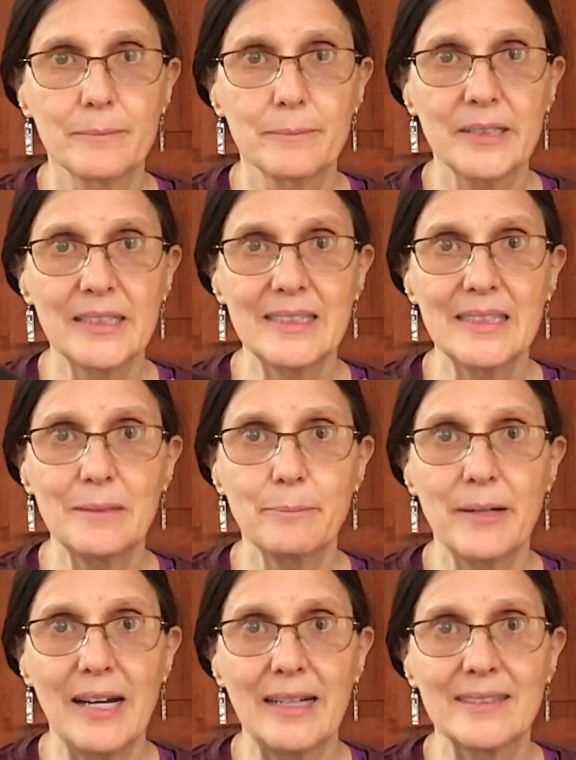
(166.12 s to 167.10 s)
planting
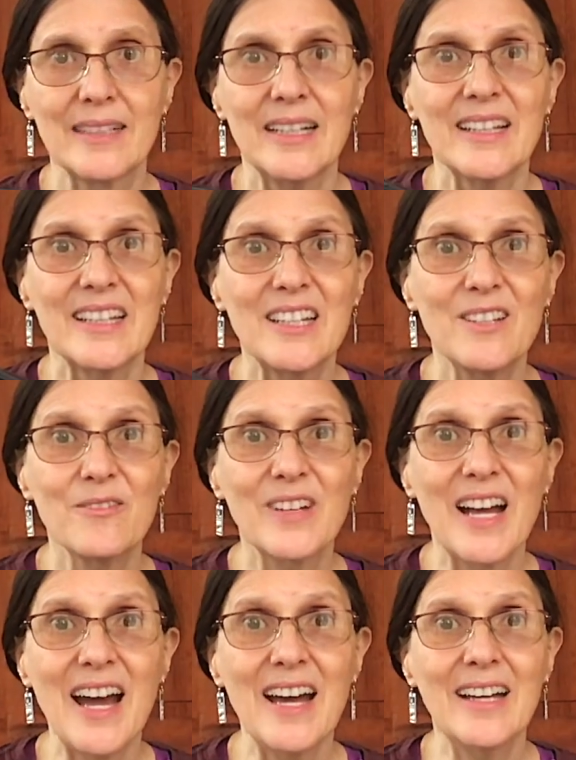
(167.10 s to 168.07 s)
pots that you've
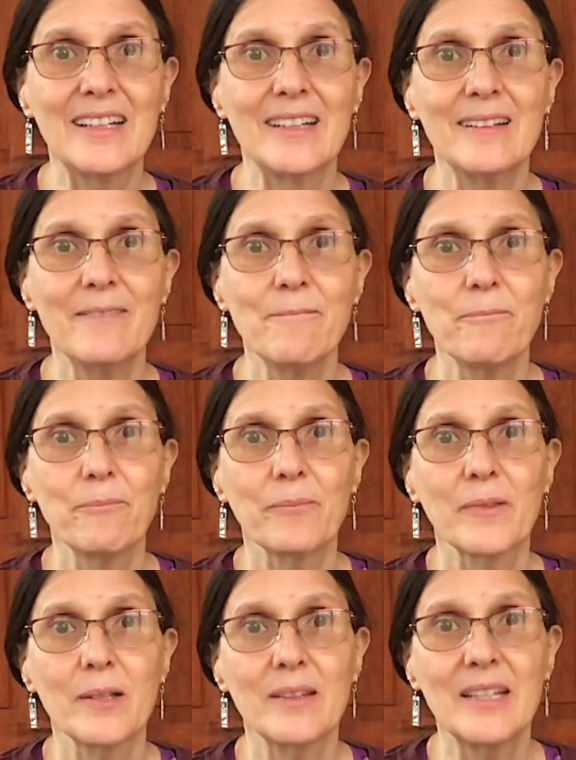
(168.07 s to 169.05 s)
gotten,
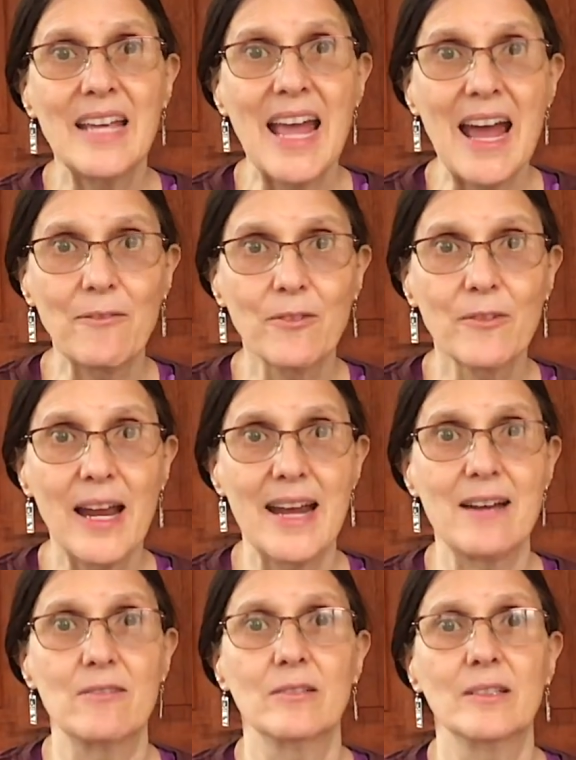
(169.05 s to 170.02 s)
that you have
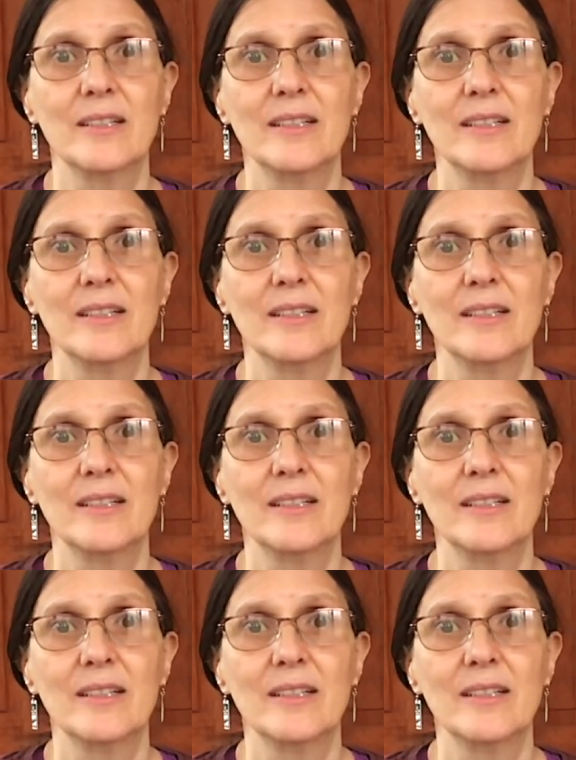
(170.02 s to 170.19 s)
around.